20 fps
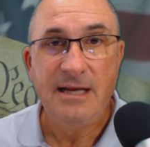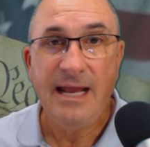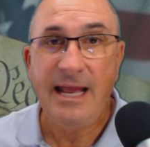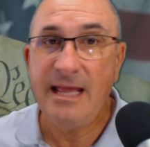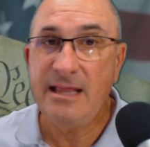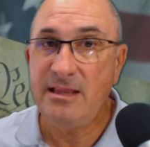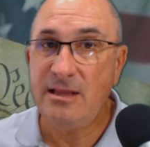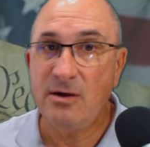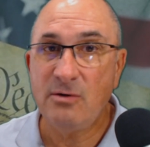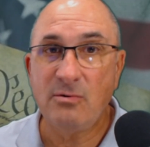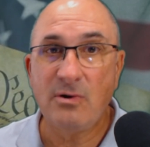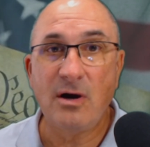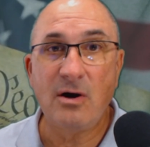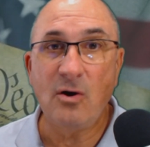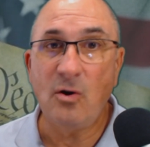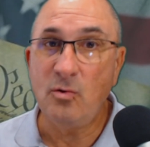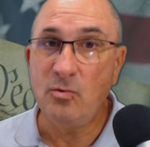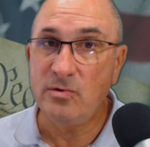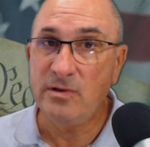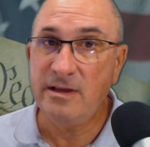and there are
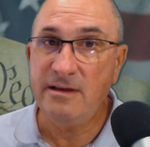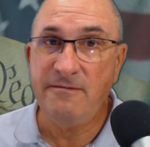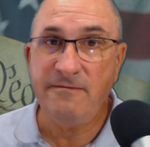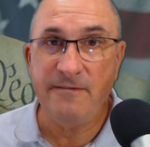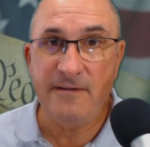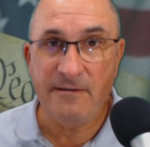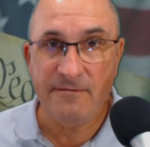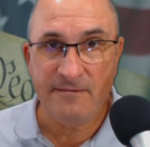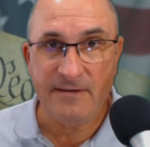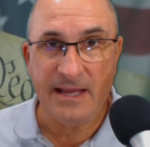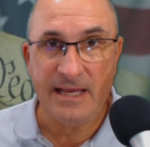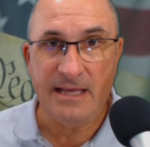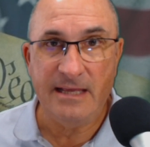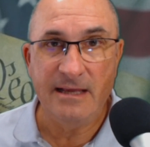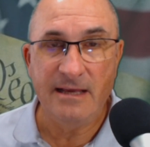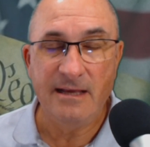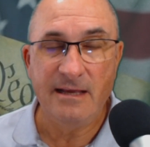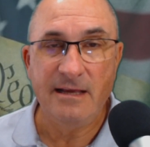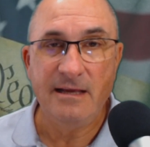only 50,